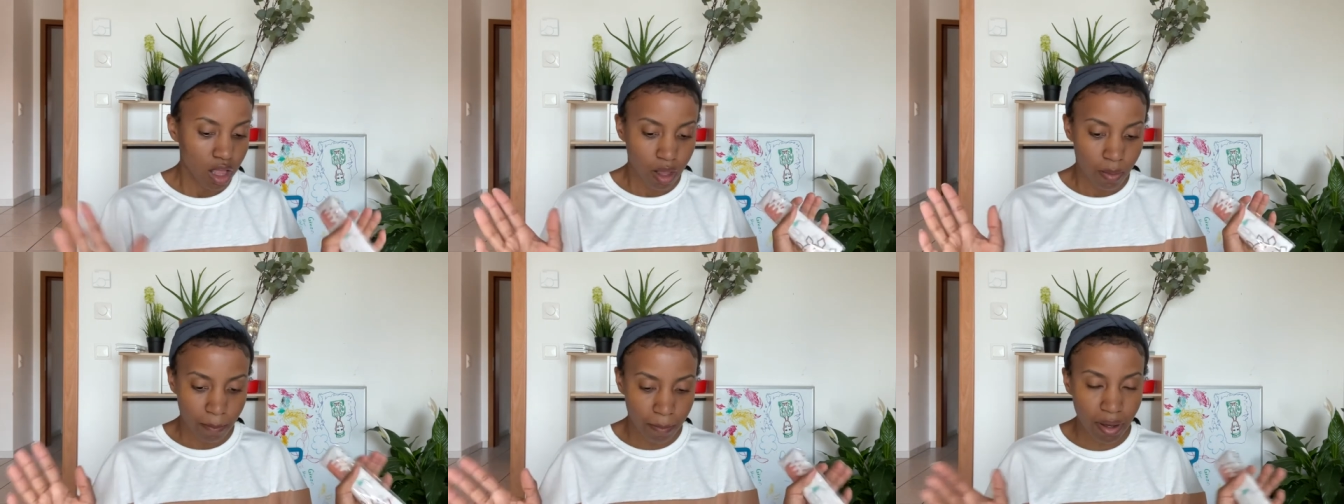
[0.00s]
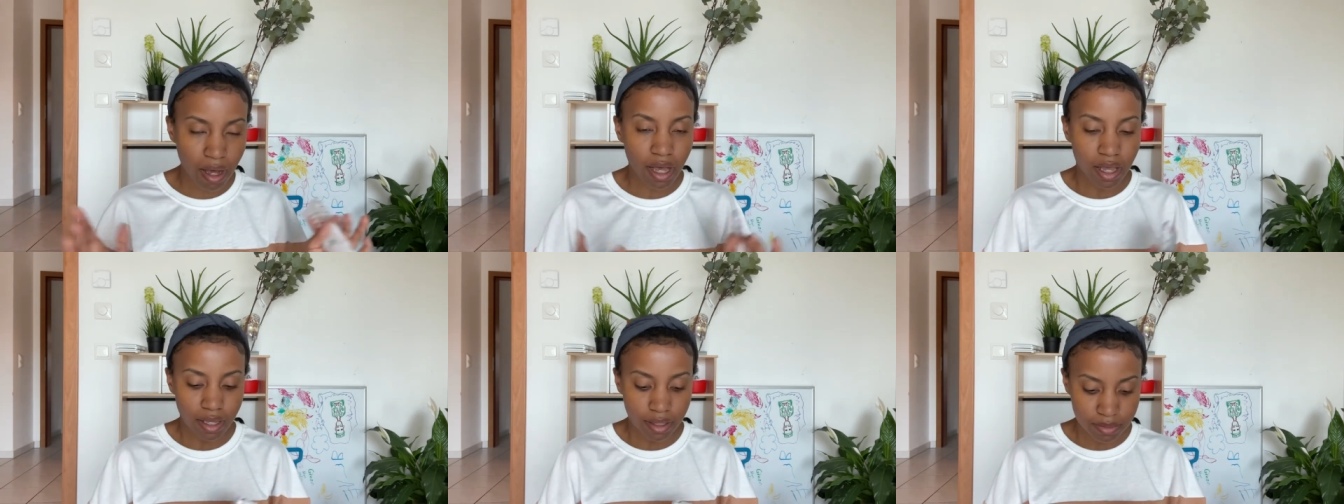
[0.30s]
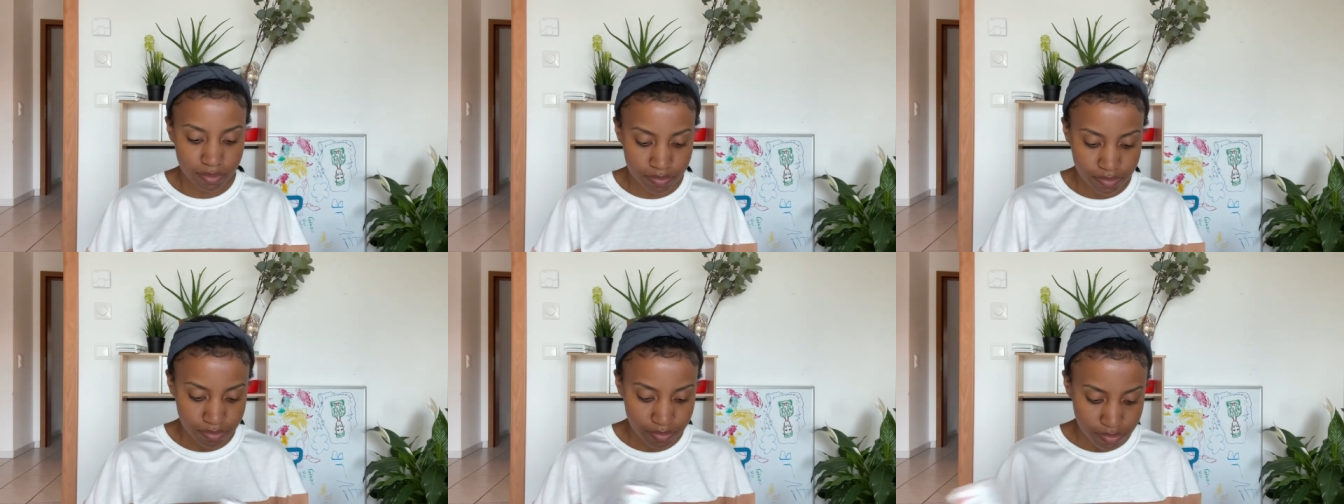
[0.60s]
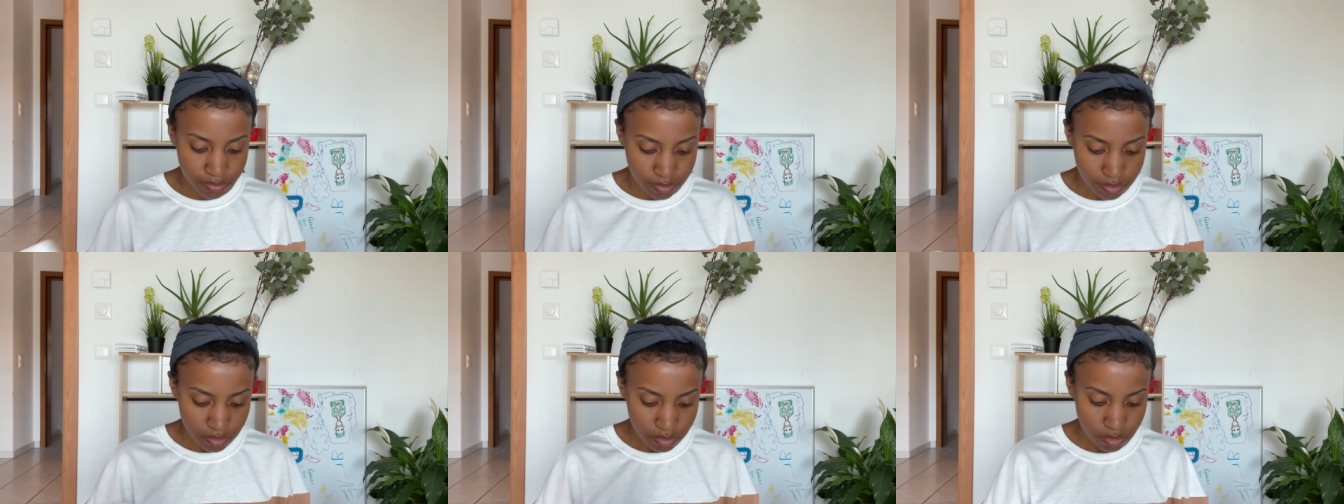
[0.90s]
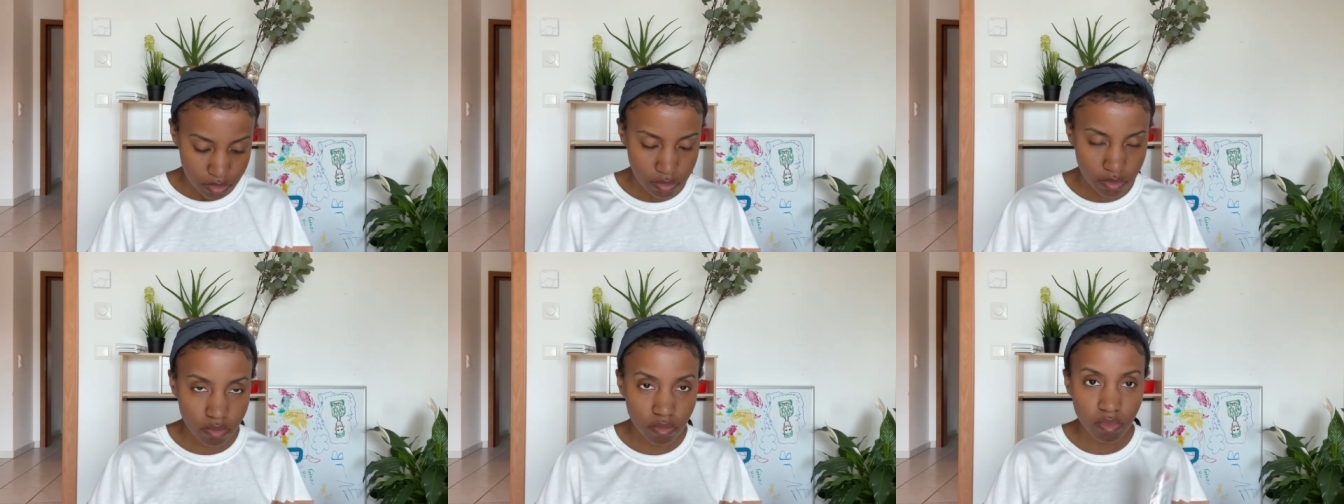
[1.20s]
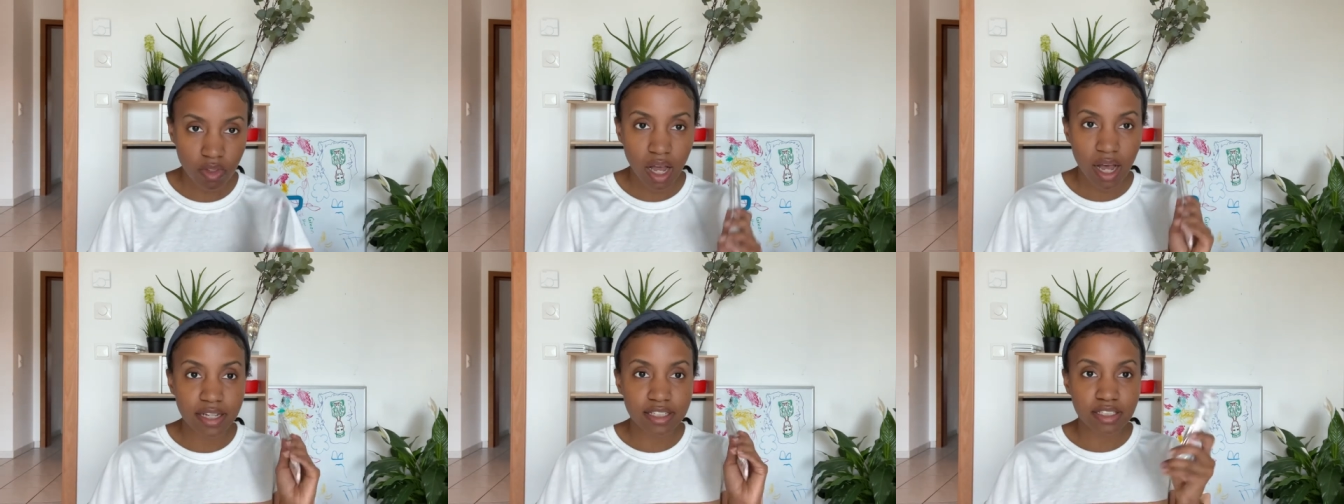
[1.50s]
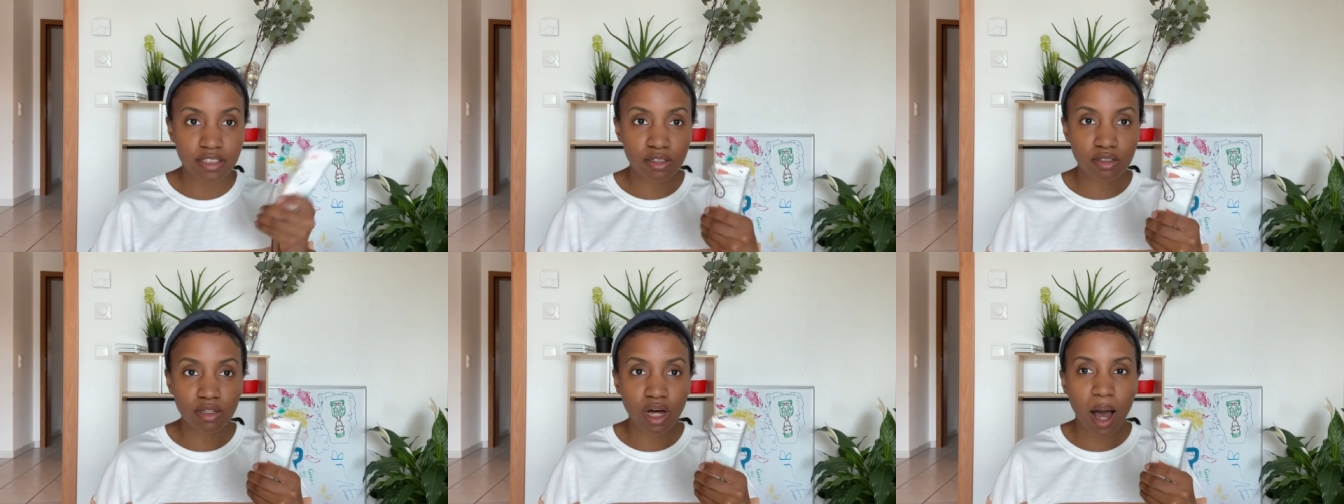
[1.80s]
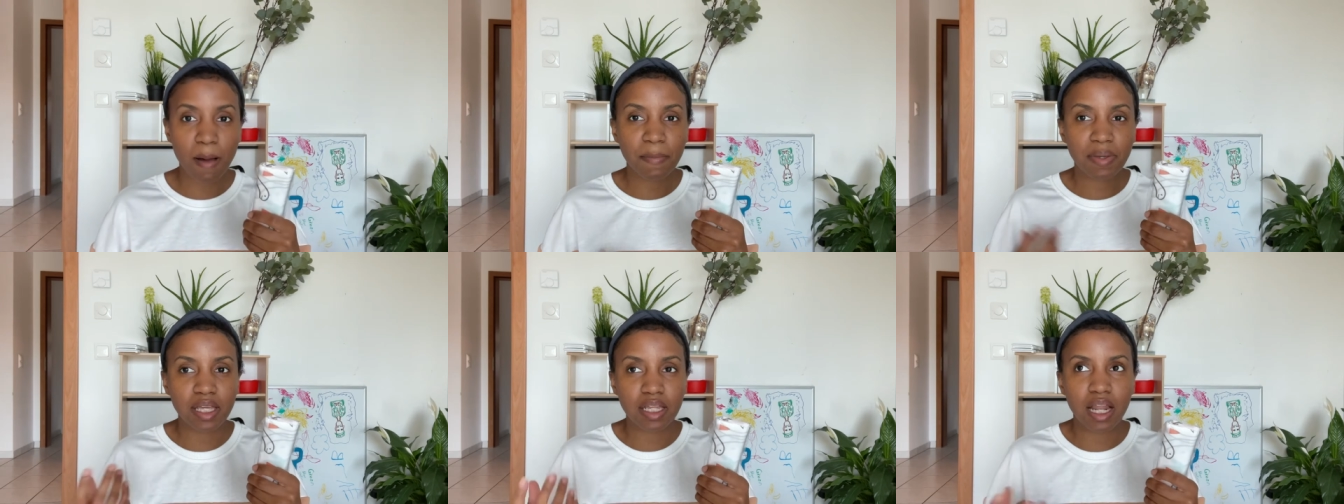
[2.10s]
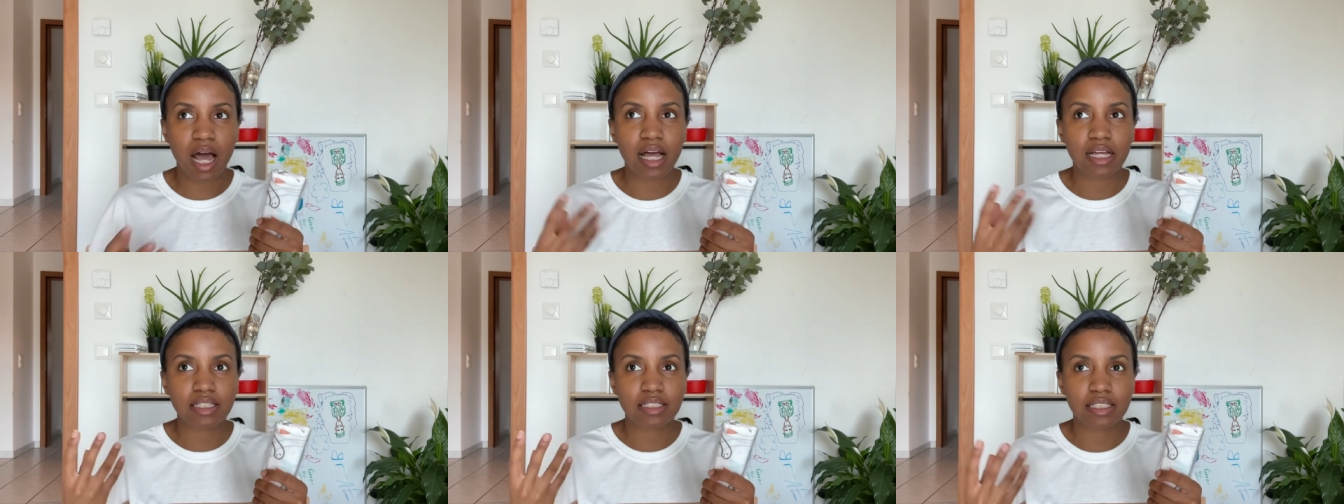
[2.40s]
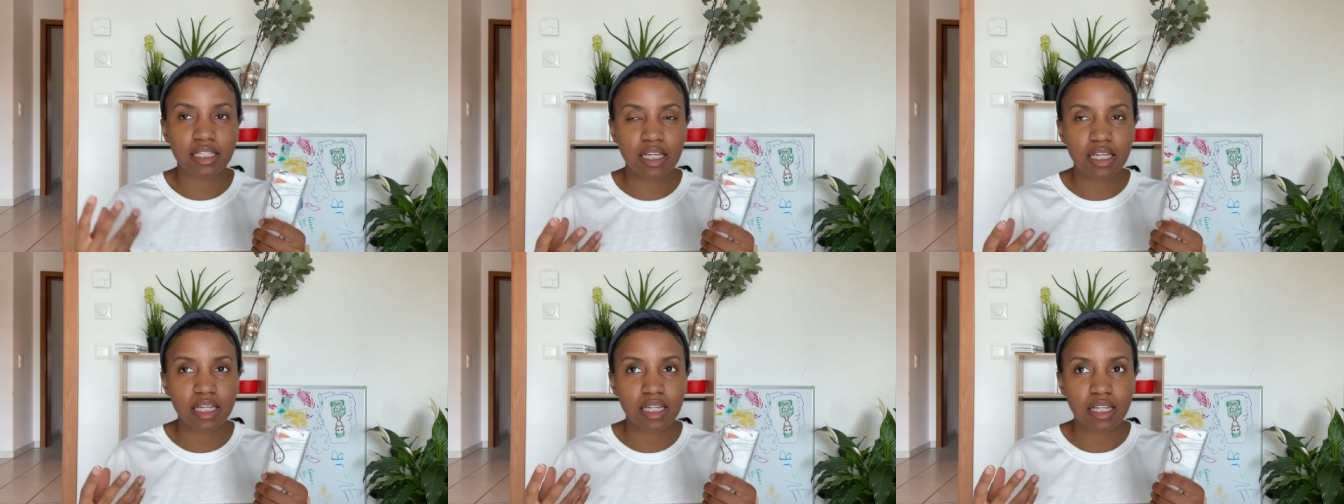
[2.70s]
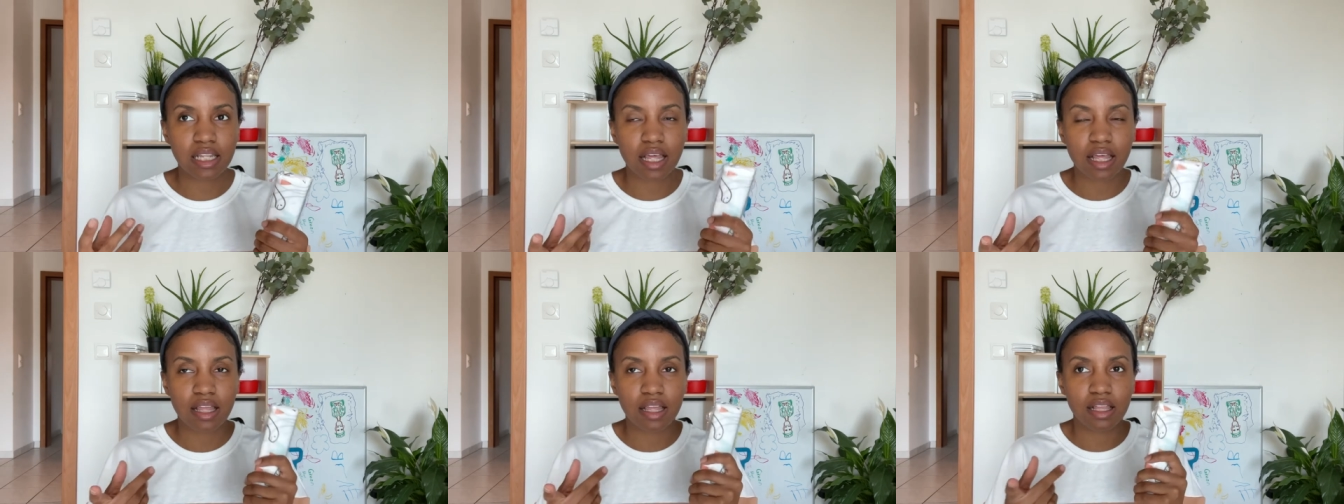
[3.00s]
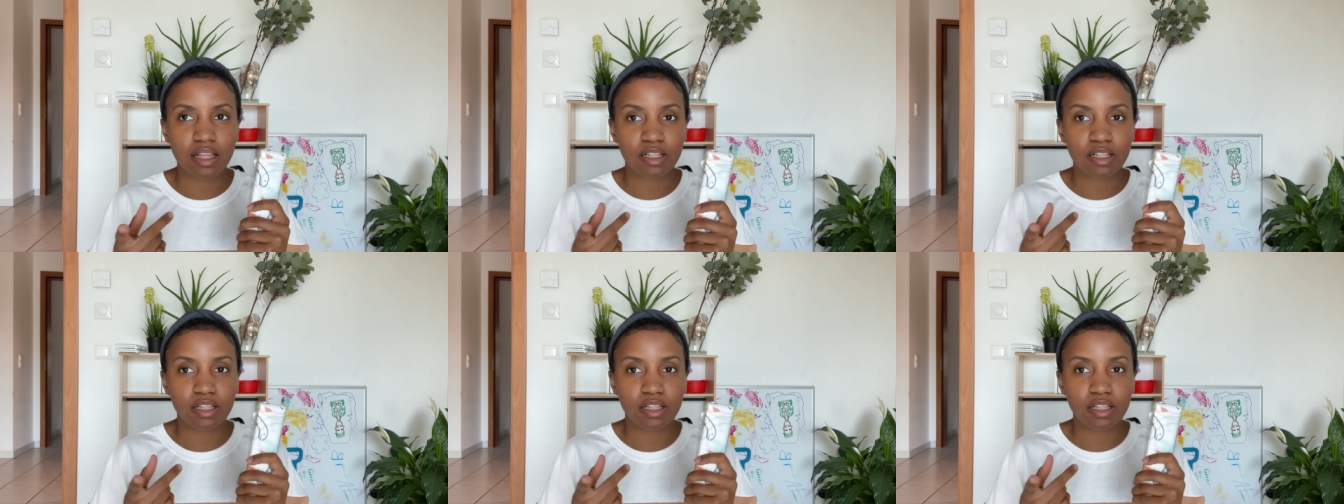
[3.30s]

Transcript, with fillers: But I still, I mean, I did